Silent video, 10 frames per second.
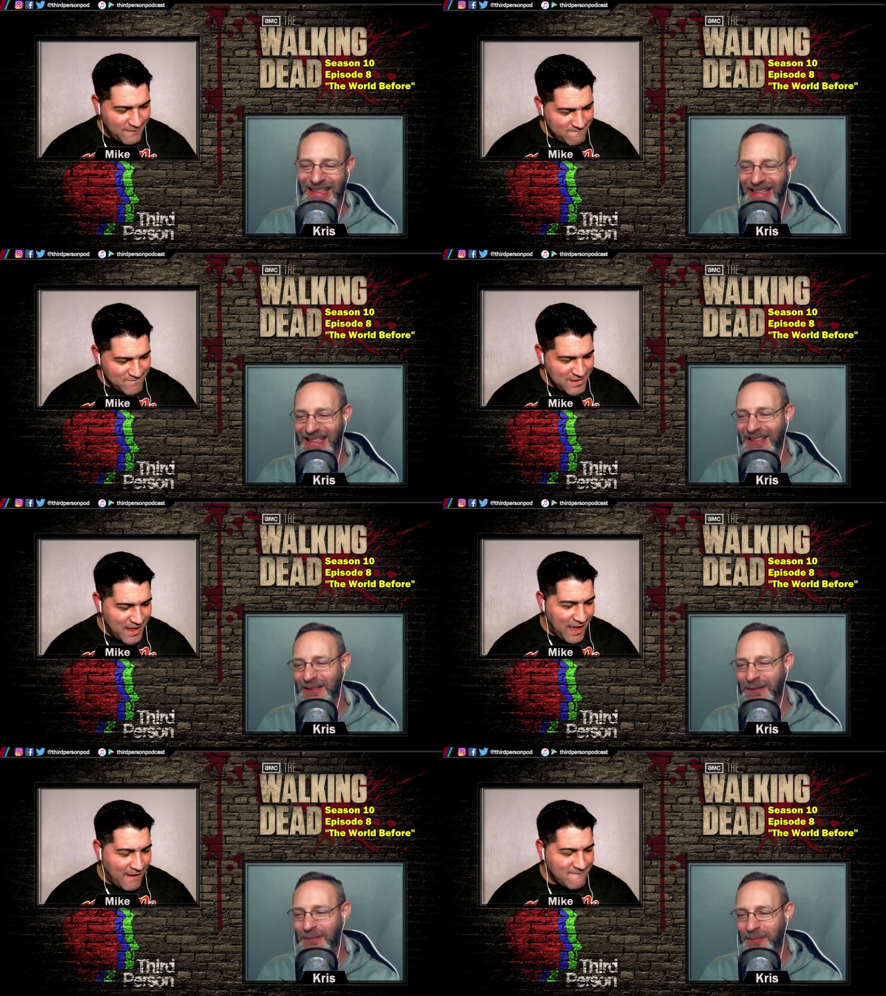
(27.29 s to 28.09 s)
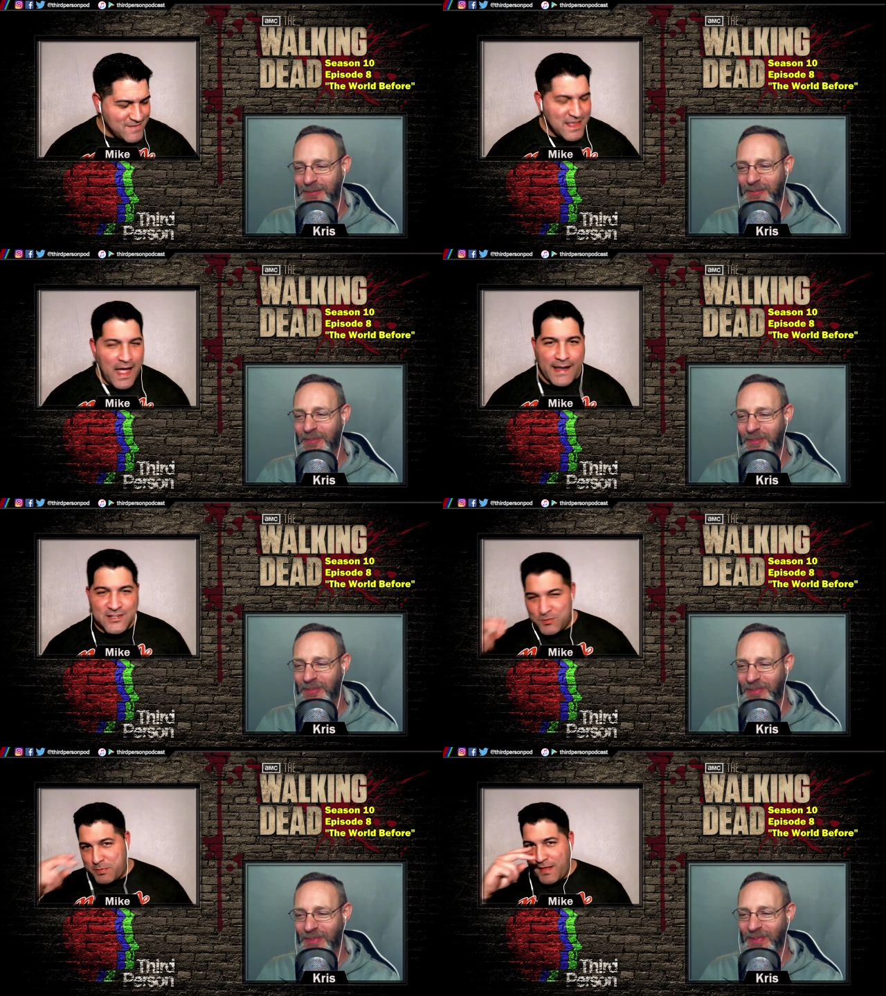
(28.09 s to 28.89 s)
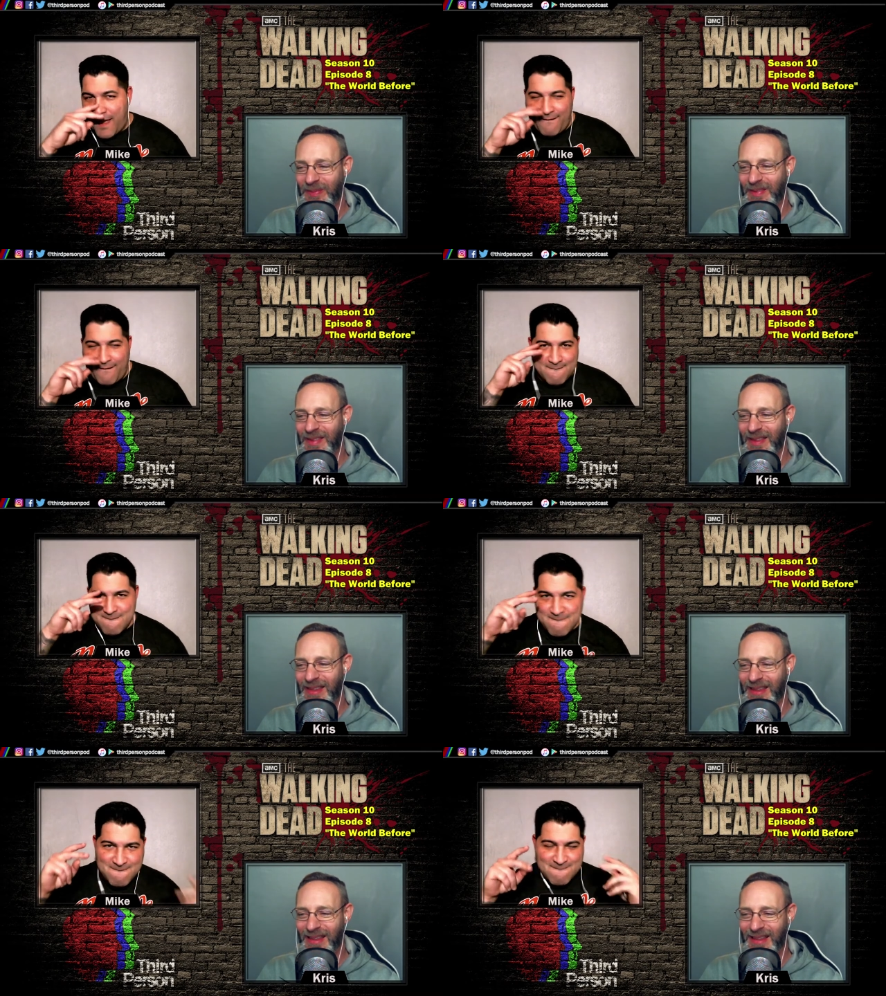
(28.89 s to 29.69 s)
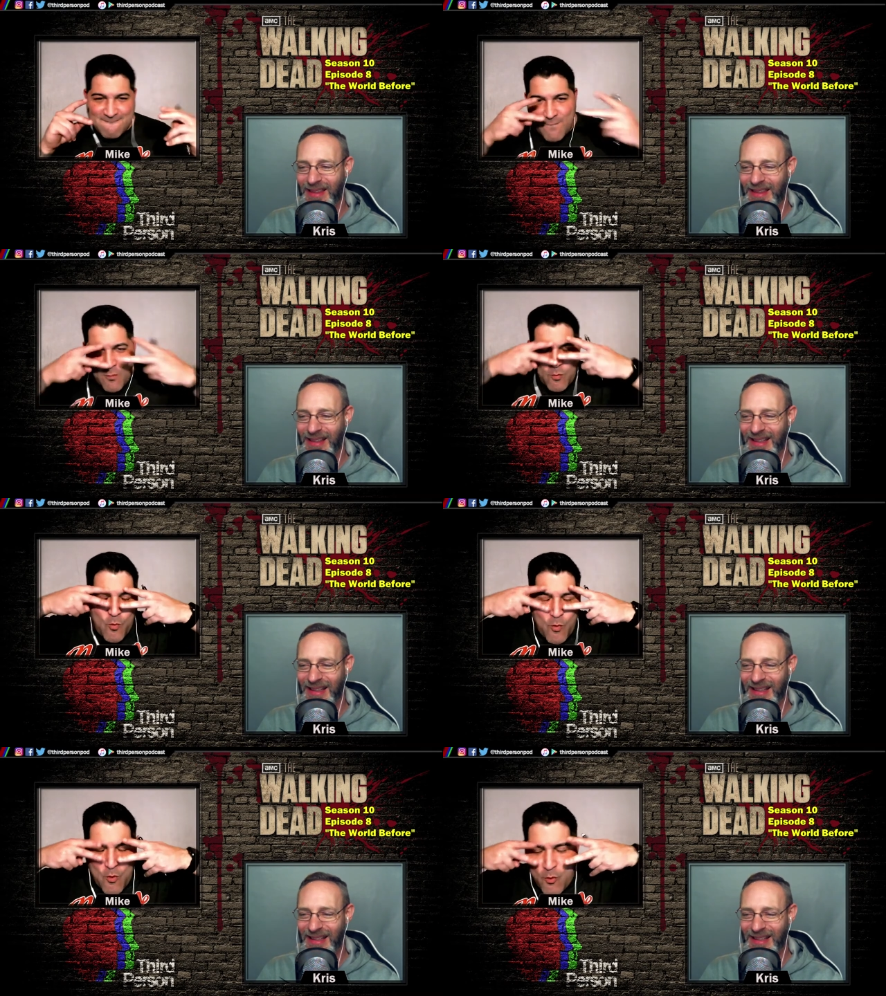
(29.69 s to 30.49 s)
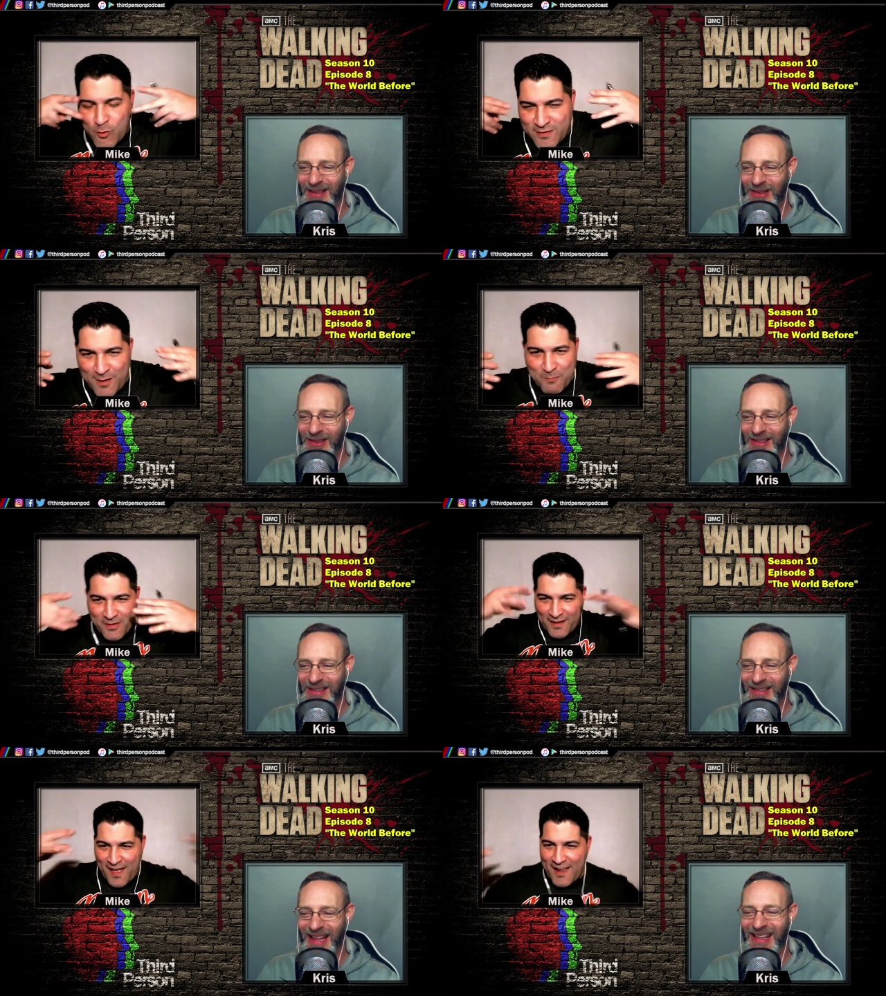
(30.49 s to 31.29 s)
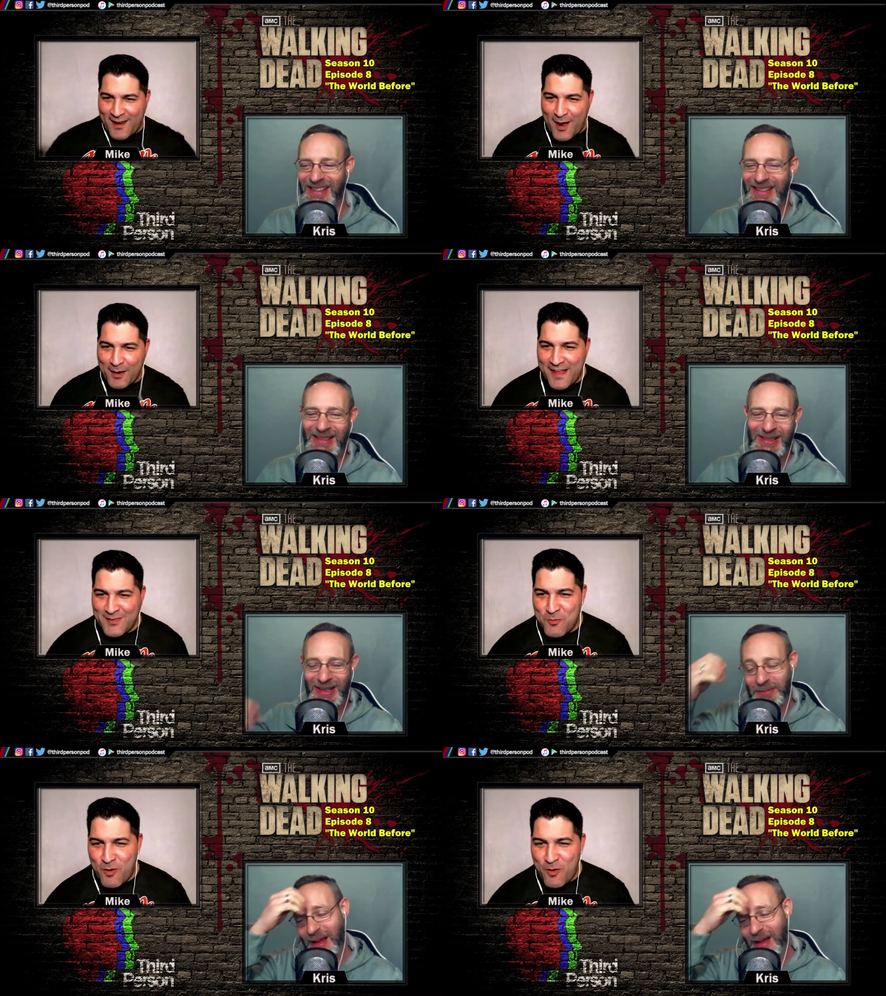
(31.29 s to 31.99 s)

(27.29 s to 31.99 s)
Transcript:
Speaker 1: Yeah, I can just be like, something. Yeah, you could, I'm you could work